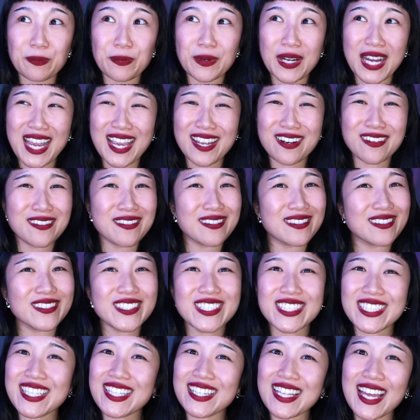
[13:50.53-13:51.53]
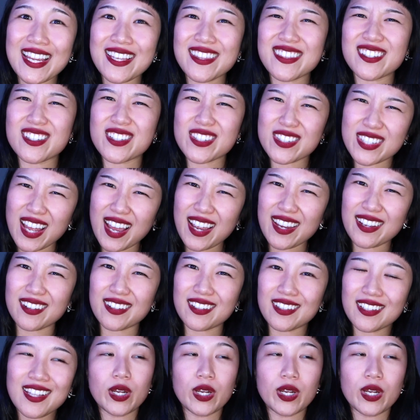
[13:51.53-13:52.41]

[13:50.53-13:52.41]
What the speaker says: but I don't really like their style.